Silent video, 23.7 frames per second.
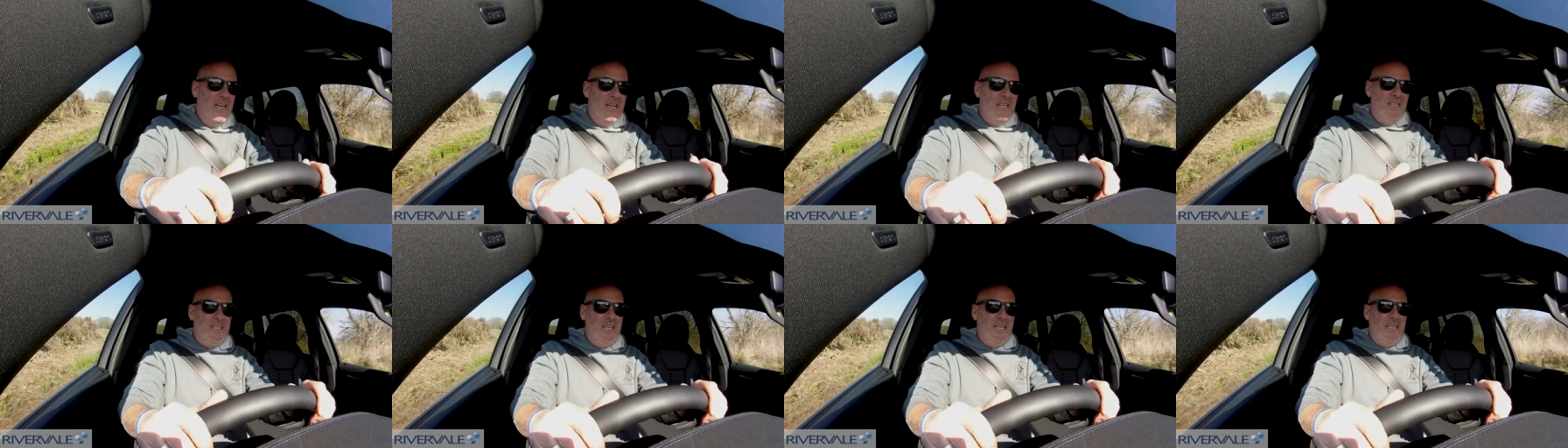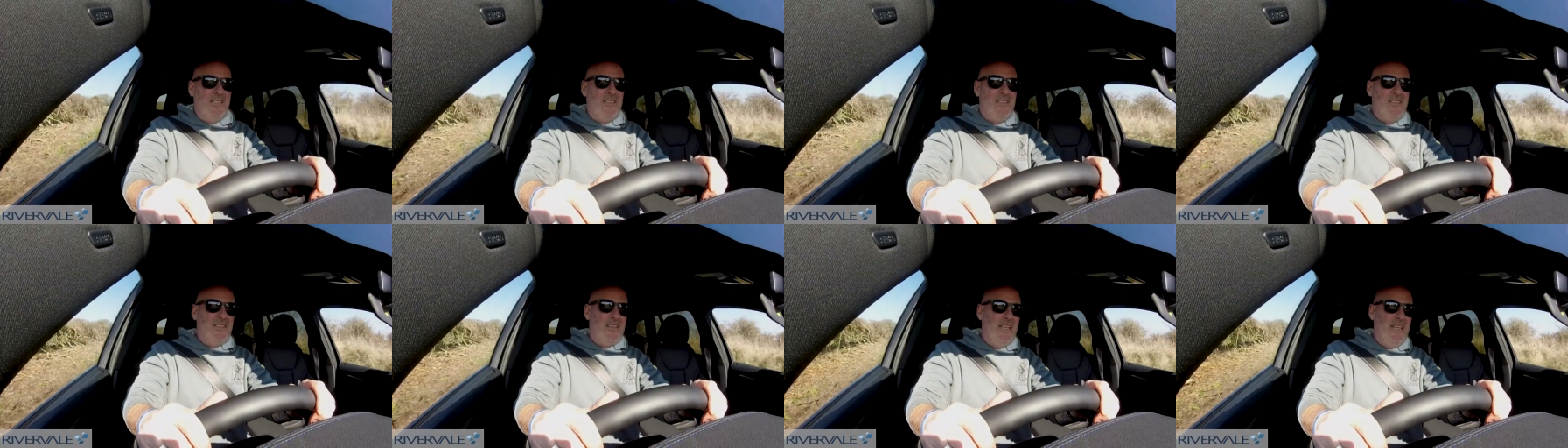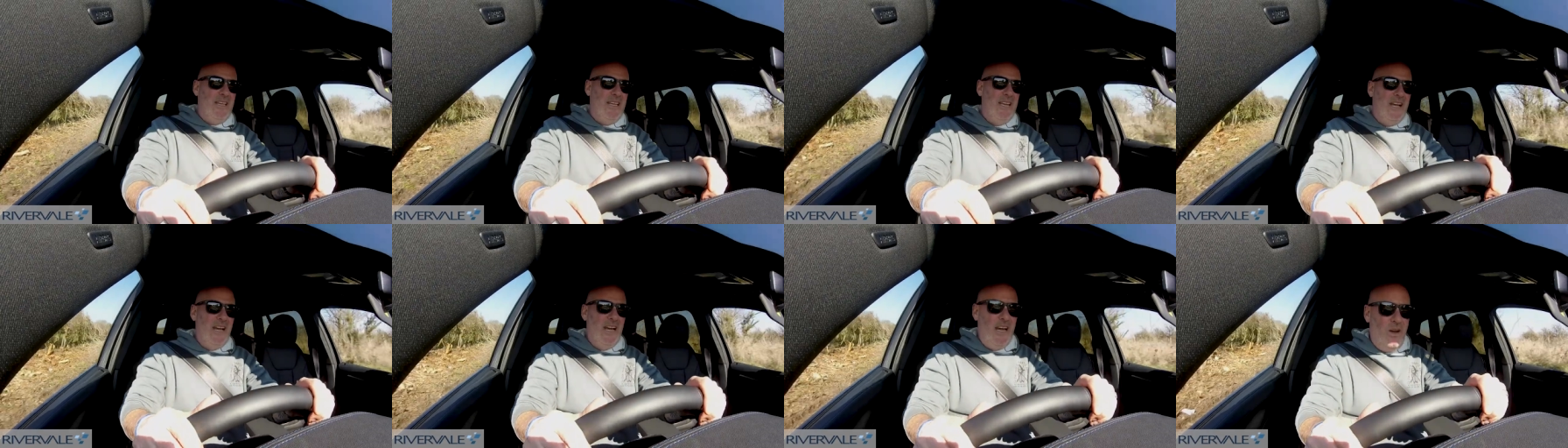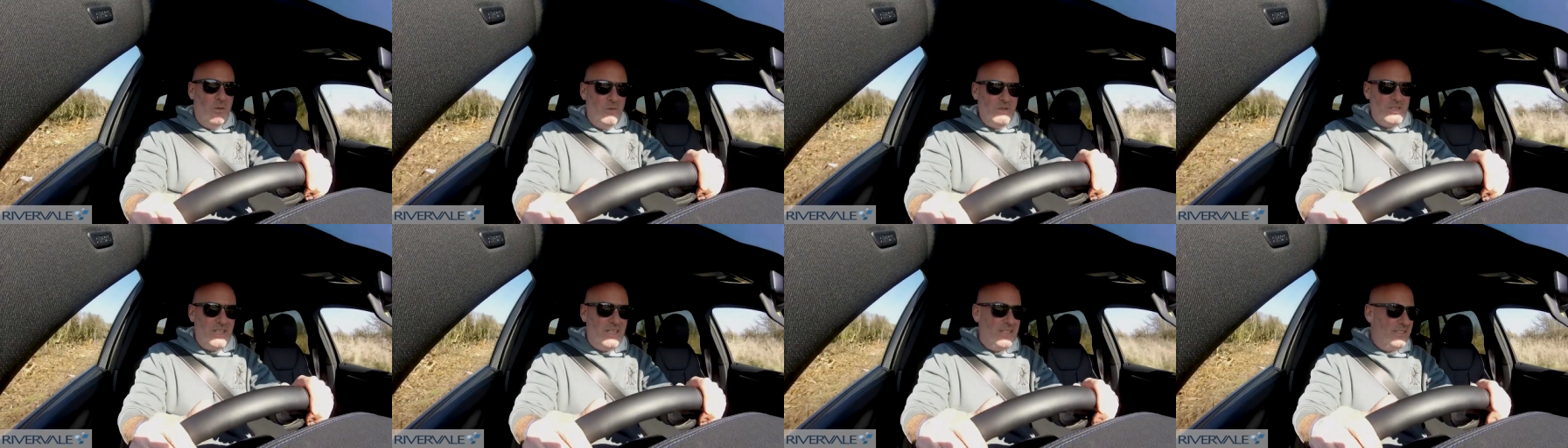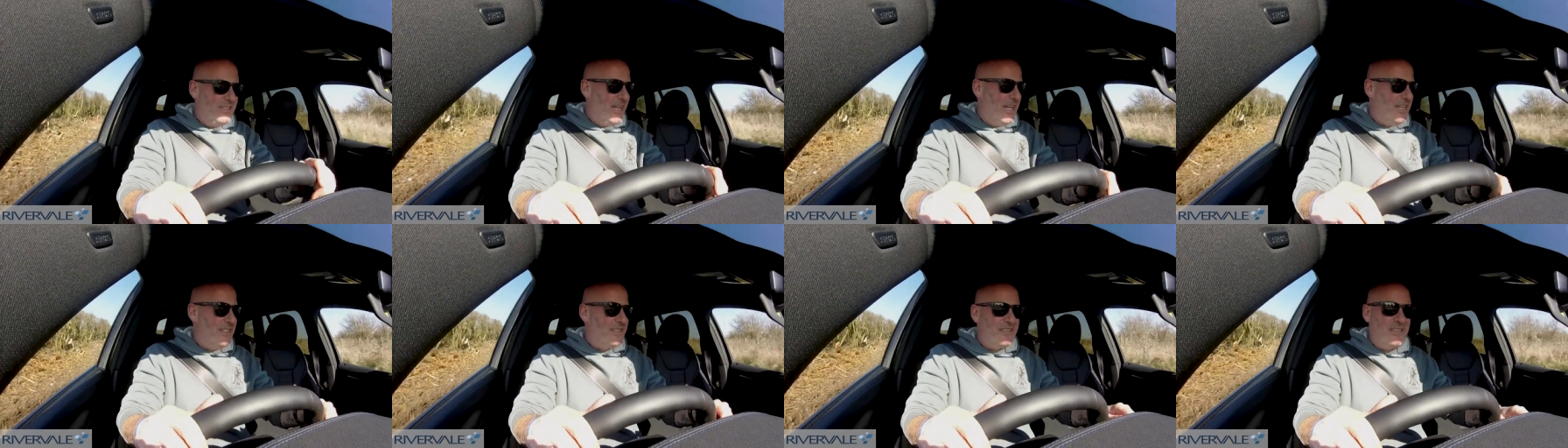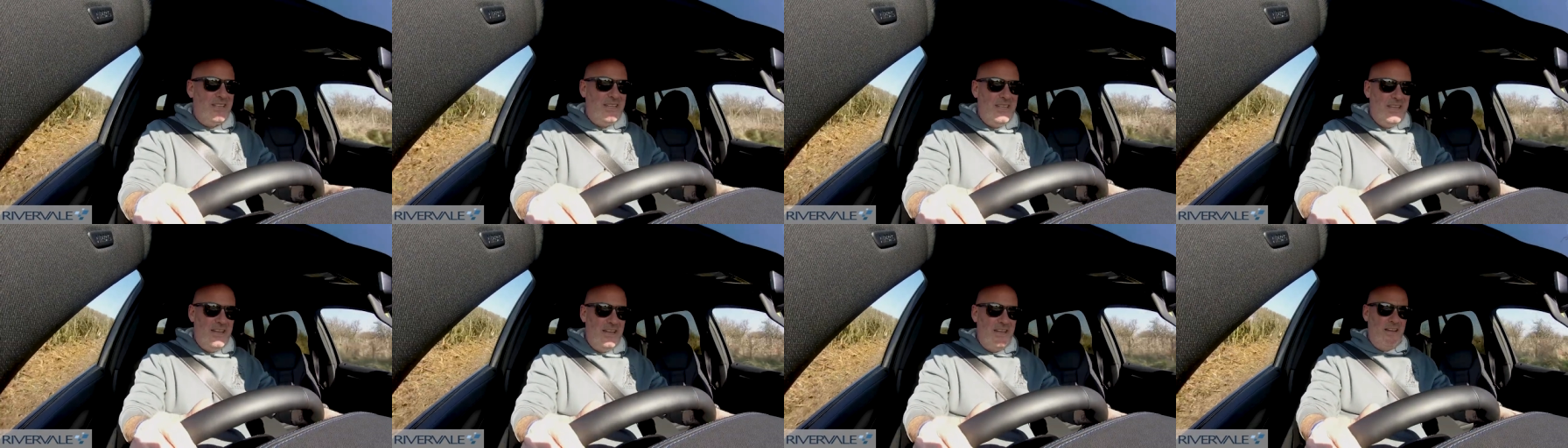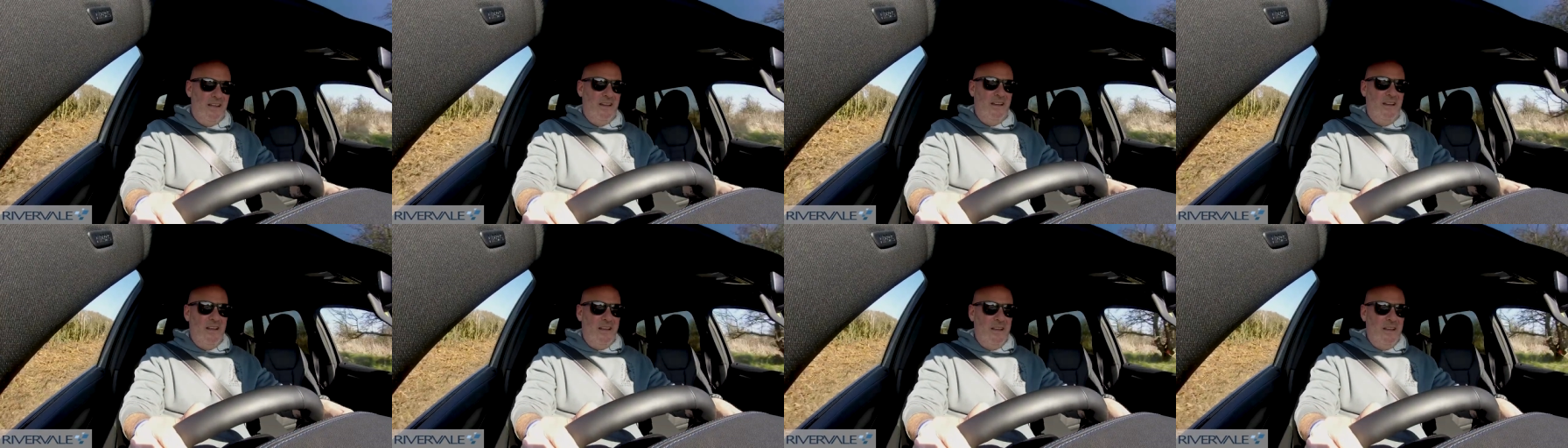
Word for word: So let's see, uh, I always like to test the uh,